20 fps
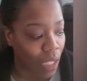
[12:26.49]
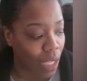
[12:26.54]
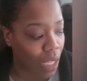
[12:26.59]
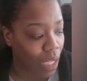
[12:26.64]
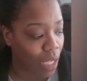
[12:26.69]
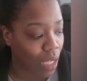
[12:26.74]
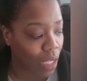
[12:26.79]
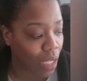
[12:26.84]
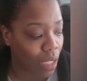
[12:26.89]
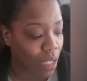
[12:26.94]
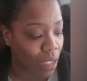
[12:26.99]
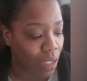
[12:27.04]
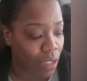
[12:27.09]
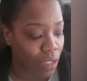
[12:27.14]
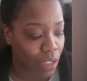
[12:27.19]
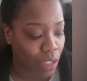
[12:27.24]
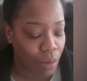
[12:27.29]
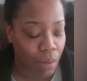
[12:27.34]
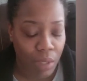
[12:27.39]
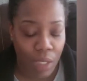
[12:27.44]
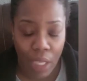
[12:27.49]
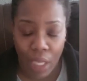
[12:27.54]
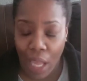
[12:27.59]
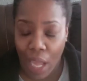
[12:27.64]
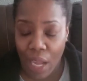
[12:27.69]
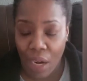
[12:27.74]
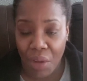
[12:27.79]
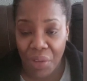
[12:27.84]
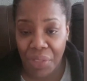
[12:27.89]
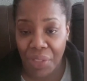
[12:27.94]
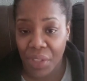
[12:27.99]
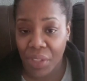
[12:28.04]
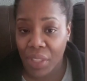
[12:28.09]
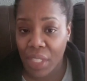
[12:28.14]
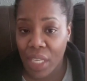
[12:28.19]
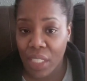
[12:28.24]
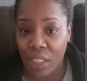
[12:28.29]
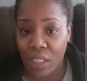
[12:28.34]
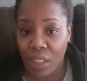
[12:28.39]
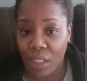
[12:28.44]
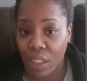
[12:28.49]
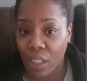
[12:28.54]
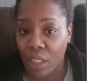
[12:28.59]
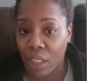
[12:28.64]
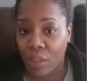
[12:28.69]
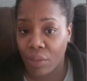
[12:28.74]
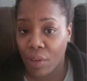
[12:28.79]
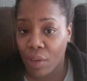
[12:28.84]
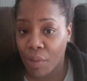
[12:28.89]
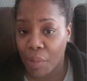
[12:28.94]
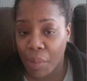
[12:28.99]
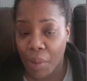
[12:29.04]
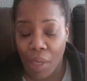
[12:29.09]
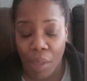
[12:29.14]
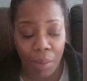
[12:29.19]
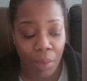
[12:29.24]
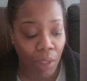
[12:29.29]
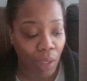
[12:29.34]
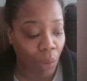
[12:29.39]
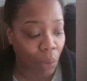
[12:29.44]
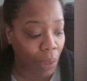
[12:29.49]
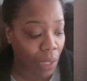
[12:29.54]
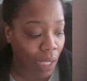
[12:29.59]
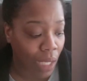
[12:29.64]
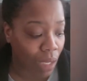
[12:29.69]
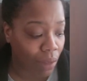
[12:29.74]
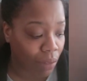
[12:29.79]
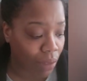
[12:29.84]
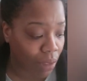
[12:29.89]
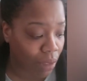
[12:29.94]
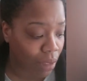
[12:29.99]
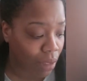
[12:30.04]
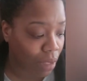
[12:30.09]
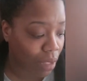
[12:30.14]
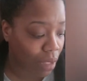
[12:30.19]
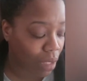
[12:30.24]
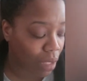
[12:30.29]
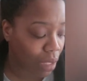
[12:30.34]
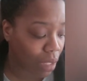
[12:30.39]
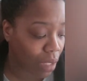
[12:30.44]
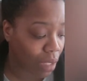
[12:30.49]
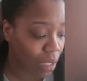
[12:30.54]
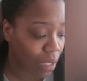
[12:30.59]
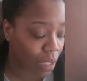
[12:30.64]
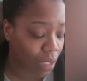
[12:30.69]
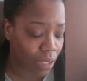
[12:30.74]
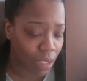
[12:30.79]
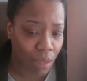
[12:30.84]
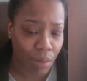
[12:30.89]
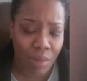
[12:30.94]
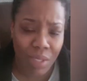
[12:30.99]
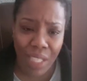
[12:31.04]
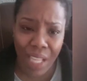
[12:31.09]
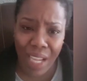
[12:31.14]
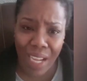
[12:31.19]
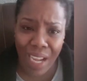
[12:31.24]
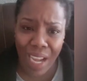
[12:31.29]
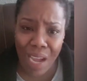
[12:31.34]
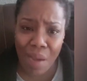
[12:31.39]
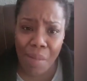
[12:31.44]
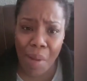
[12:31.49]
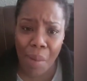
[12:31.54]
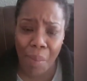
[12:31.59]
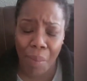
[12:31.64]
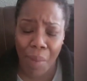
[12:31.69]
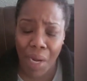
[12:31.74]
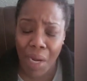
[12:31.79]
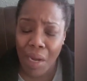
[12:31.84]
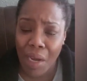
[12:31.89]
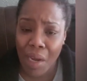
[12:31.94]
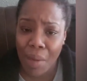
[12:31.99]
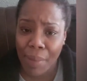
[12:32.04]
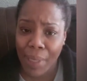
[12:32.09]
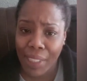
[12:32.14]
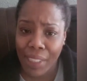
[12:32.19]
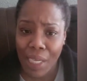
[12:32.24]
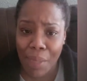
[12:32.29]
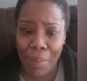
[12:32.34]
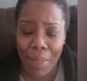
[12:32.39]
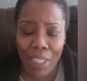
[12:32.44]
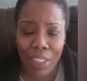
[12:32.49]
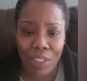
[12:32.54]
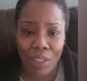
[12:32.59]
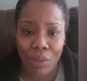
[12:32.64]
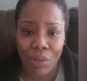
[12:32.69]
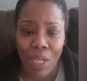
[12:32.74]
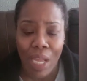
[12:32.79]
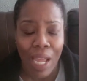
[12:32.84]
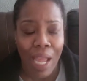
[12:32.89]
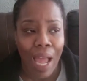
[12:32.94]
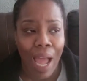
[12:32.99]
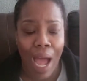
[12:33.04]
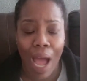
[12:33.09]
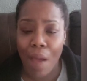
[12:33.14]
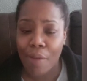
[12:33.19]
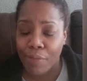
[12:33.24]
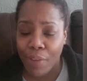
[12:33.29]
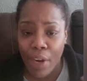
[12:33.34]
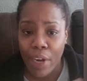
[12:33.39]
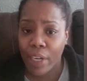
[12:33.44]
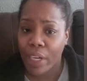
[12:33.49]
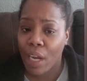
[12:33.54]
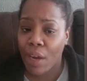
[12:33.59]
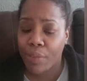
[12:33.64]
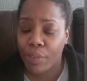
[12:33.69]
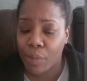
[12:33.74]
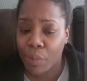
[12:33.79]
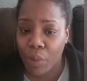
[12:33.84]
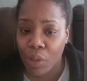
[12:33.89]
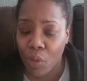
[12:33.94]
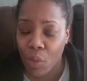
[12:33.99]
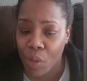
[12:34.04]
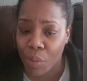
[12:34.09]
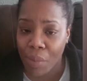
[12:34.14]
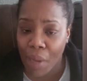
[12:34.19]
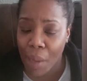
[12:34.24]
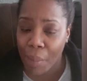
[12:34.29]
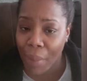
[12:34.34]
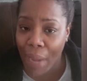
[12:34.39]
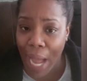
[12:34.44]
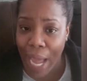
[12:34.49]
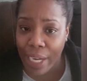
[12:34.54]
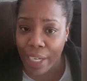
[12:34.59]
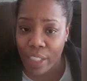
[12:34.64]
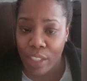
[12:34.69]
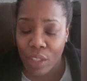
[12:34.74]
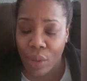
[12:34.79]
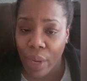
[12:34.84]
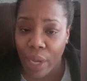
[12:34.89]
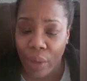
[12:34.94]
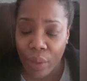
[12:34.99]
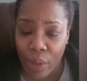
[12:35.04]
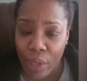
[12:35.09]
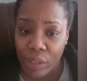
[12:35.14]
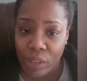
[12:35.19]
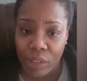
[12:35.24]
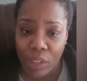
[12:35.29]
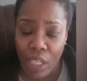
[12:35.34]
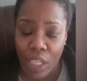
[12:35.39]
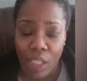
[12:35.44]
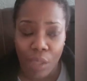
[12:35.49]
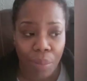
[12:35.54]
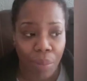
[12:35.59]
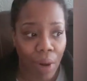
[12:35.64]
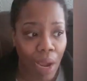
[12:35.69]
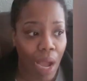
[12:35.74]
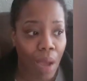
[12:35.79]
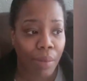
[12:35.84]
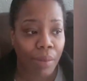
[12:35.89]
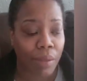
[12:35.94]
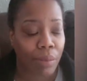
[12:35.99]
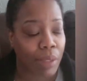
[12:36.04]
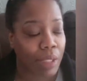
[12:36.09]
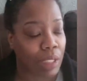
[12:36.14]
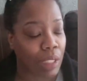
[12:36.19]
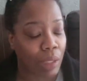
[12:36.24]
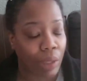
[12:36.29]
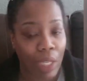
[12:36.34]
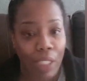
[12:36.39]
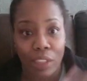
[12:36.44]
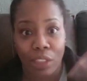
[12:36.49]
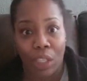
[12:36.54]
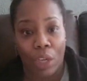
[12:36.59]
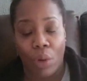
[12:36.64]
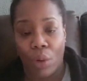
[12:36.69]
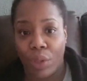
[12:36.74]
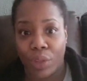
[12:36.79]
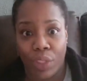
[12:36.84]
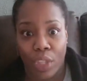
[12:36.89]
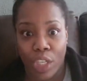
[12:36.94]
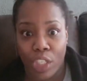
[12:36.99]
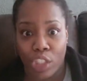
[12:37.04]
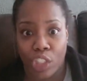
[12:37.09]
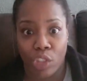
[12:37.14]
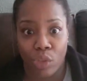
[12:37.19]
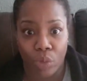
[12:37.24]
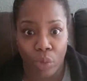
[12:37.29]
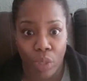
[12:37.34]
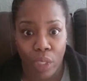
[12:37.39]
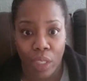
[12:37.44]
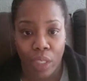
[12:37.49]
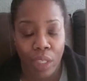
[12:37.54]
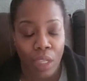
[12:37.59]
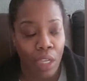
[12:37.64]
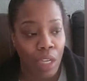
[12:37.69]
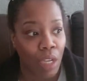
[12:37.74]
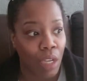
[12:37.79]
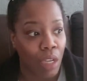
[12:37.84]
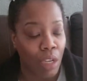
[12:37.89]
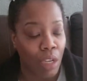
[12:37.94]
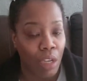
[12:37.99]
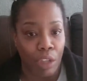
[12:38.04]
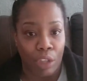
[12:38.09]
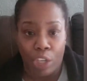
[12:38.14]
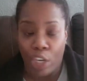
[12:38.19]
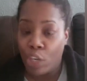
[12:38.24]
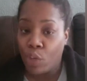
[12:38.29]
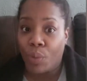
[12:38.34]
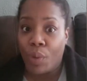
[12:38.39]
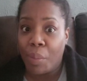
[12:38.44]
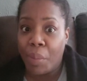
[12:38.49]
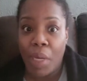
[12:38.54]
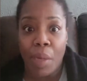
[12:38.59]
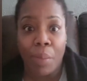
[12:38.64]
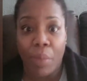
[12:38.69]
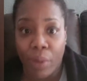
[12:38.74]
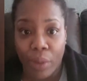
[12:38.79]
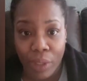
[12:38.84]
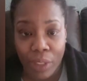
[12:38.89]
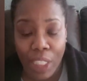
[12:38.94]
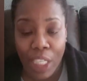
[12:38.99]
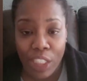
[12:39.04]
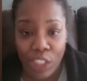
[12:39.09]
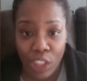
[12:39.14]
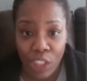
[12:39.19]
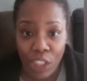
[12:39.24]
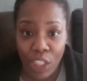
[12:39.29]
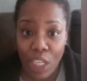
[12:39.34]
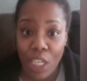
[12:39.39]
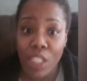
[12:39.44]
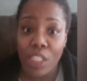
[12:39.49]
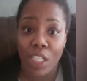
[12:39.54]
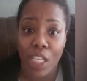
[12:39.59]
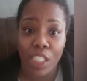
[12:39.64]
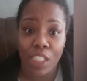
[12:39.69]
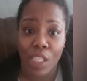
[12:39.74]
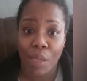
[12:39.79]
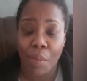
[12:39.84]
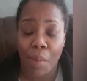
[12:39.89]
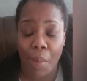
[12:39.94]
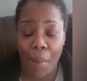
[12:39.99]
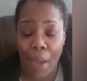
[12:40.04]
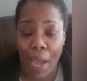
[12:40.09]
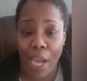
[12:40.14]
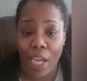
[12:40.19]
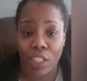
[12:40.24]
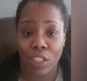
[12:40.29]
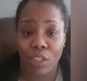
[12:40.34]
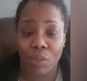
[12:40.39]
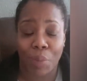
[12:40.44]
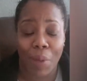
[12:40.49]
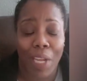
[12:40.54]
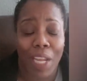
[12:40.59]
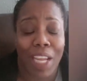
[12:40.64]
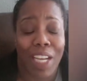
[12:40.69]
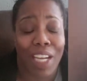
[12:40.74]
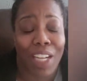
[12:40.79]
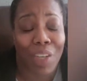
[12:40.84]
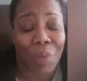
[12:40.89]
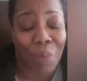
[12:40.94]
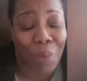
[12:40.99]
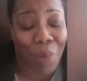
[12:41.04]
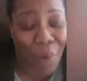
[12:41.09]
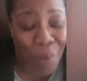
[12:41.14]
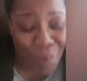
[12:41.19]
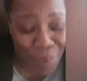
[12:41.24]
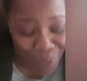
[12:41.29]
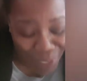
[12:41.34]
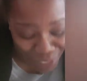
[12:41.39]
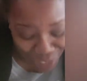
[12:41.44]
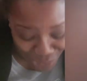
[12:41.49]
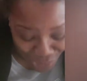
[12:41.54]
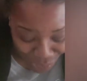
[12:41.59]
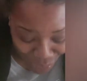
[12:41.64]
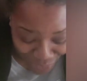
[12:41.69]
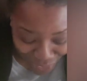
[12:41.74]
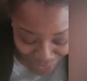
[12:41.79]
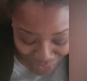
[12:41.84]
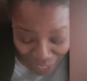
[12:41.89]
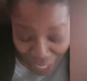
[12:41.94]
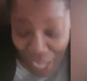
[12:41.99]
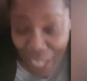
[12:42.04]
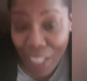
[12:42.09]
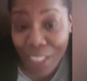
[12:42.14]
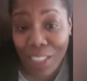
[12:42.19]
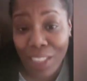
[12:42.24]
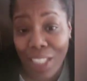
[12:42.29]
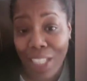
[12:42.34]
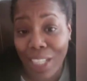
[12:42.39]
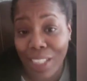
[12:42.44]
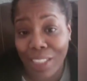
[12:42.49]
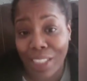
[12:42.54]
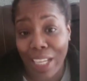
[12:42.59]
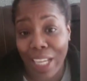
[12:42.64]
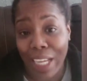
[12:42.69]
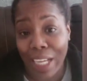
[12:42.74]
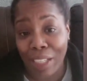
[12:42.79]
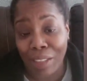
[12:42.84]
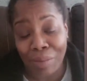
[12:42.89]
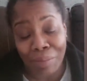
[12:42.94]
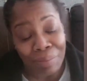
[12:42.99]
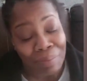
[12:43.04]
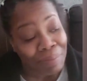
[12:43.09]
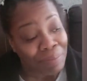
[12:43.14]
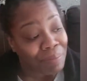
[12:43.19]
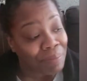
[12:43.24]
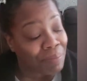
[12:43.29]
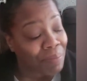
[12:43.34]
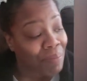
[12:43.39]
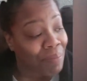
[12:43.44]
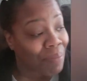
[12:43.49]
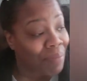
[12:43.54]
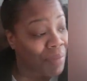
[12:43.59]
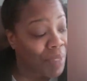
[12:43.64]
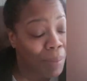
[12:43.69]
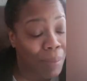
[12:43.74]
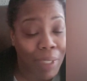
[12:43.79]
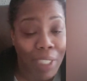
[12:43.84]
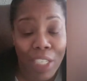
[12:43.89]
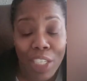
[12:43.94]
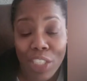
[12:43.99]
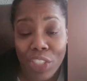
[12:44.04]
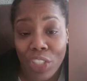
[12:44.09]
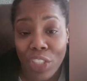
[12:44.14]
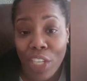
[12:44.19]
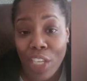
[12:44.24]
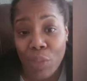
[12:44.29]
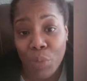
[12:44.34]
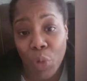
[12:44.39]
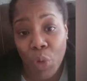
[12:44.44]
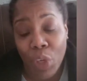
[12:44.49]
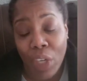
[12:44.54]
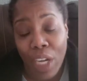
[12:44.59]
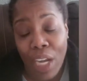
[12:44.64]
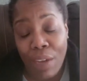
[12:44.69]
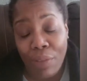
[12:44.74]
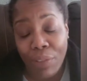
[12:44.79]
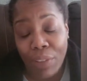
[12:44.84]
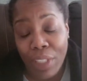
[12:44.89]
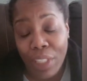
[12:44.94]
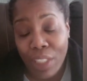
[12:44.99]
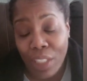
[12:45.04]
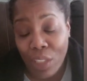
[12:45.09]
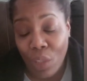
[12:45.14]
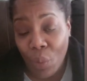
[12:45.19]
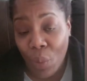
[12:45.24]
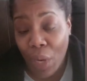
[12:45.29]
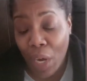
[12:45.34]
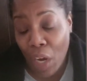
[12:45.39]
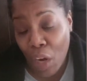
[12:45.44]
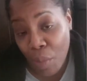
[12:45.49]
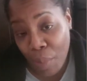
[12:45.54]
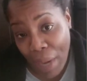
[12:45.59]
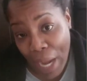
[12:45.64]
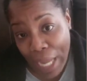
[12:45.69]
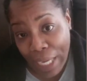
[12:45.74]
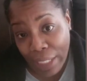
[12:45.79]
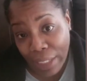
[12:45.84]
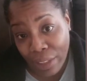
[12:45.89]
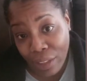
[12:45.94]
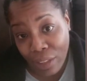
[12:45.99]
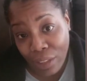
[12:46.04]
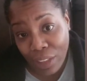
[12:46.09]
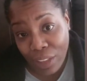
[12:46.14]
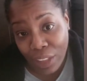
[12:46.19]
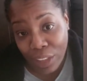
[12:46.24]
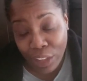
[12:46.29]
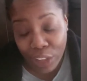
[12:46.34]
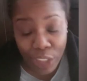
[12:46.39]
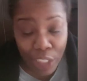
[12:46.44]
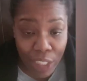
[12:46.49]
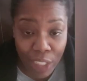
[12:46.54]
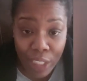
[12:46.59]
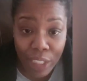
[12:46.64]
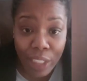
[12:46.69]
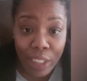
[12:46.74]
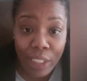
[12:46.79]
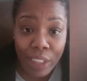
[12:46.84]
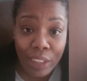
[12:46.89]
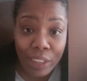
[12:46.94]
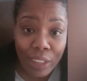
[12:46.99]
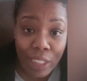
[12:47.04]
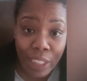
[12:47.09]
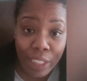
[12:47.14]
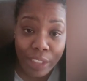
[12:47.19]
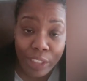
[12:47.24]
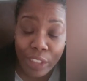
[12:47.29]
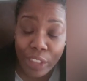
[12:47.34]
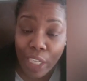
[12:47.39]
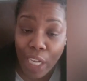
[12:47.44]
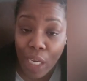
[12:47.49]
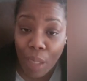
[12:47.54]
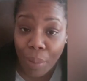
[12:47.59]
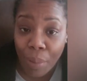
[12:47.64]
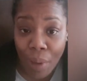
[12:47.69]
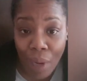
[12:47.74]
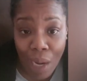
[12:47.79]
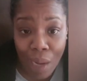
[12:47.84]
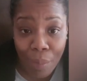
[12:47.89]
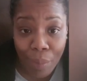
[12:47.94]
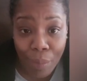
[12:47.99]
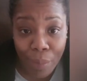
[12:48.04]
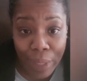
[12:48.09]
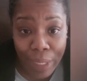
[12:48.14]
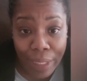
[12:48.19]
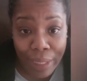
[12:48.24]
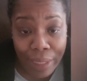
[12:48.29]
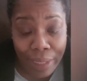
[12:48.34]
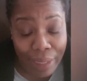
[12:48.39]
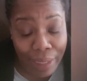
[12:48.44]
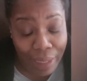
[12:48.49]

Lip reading: And she was like, I don't think that's indicative of a mama or whatever. And she was like, I'm a mom. Like, that makes no... I'm very comfortable with my body, so I don't understand the problem. And so that's the only thing she really could remember, is that she did say something about how she been inappropriately dressed. I just think that because she has more confidence in the way her body looks than she does, that she got a problem with it.